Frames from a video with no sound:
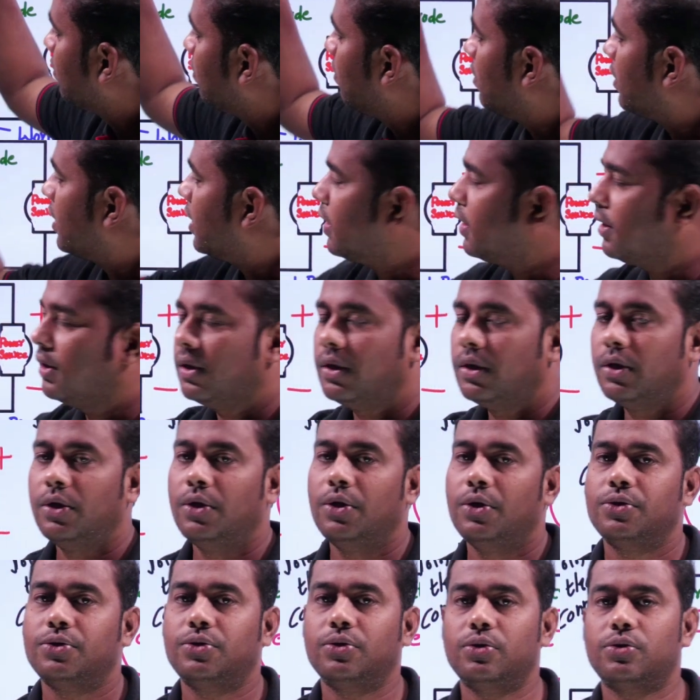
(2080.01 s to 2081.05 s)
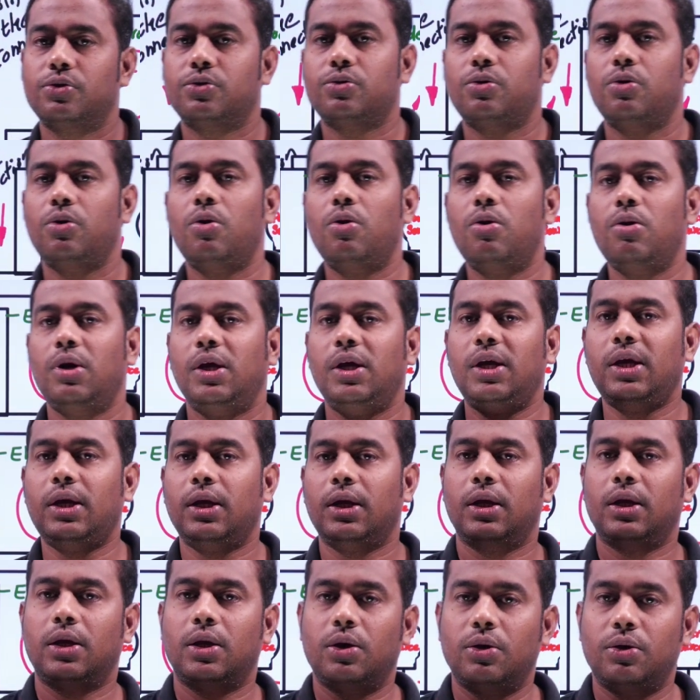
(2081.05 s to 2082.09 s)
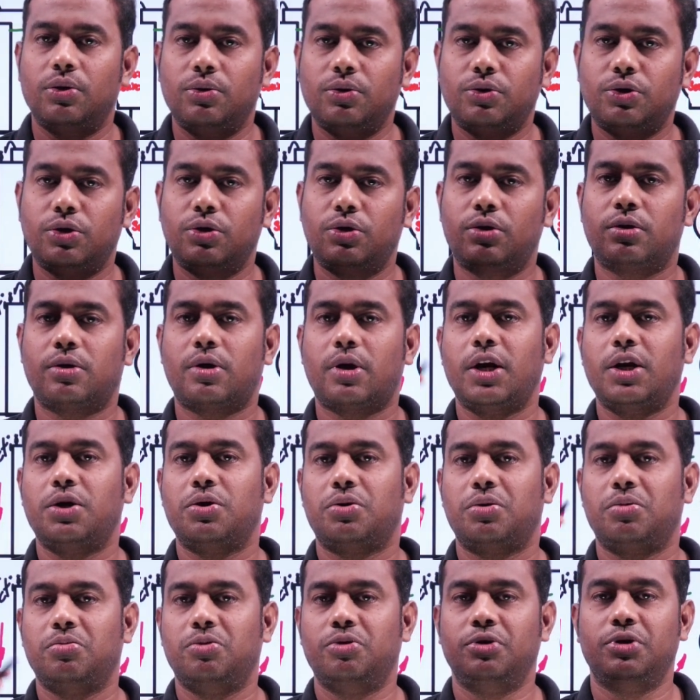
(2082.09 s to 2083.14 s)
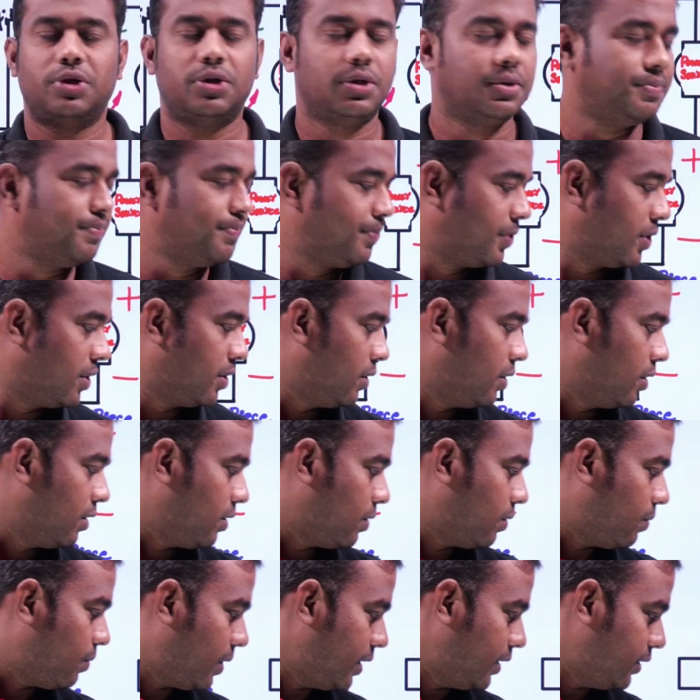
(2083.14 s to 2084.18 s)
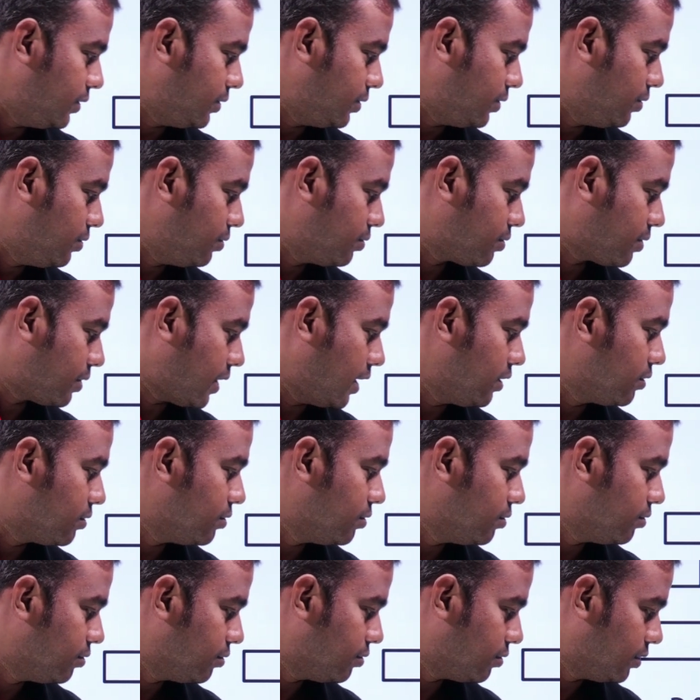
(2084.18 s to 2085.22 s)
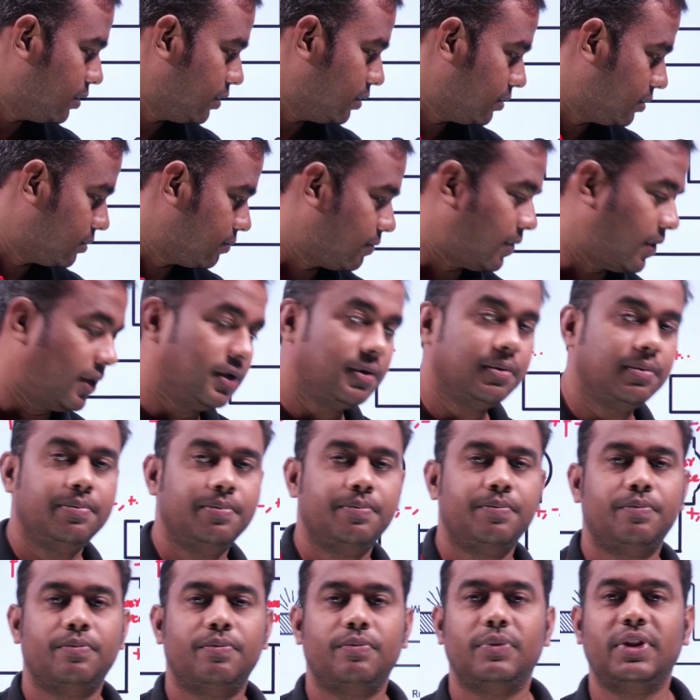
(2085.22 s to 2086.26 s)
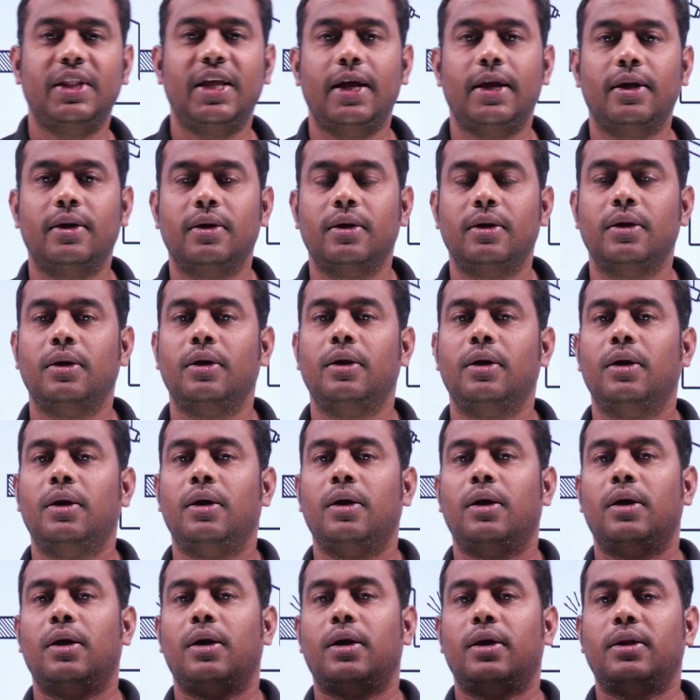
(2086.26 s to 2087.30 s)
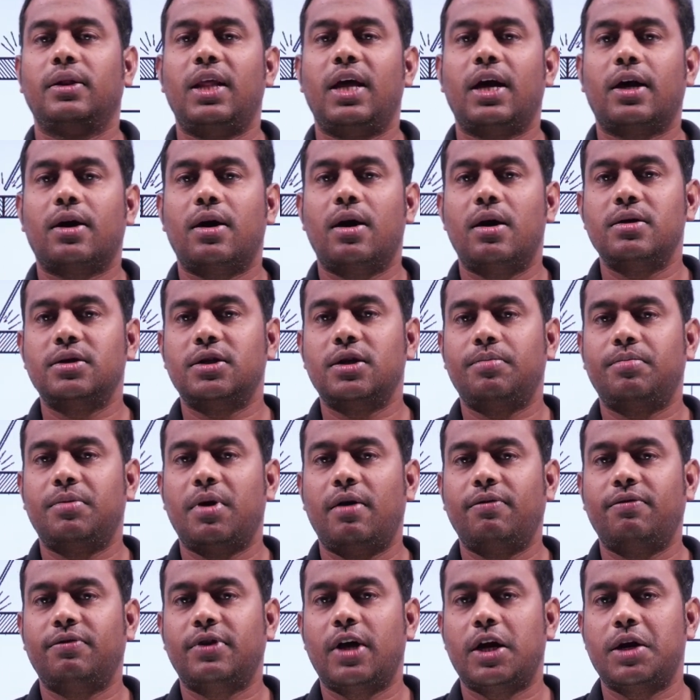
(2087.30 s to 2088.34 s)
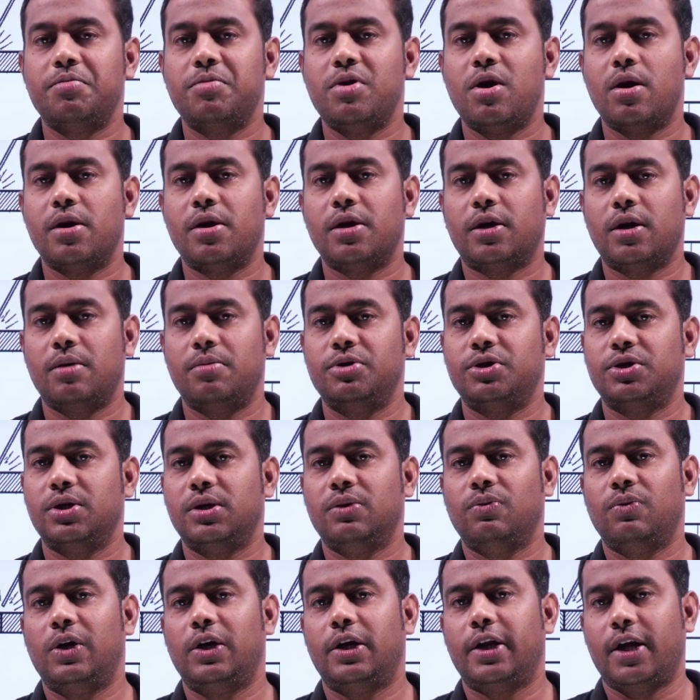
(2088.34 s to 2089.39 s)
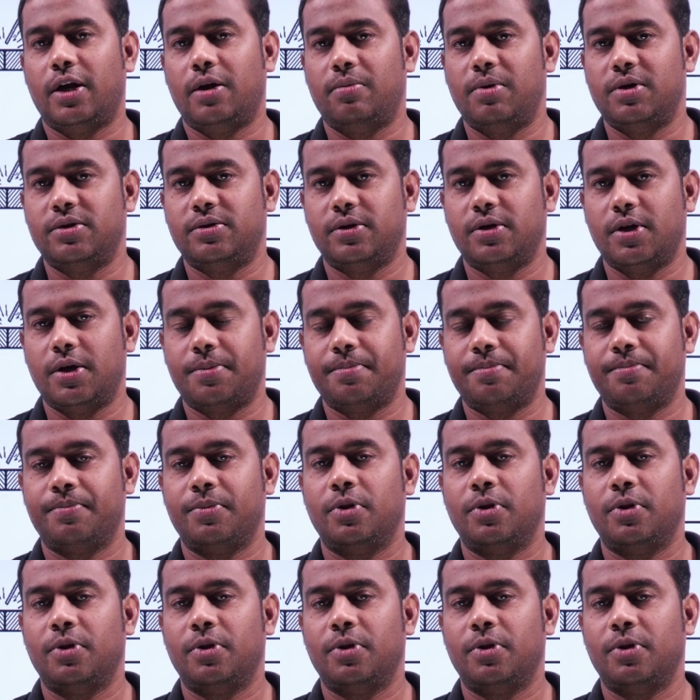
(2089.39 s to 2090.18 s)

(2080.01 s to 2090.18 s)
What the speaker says: Okay. So slowly you should try to remove it. Once you try to do this one, then the concept of thermionic emission will take place here.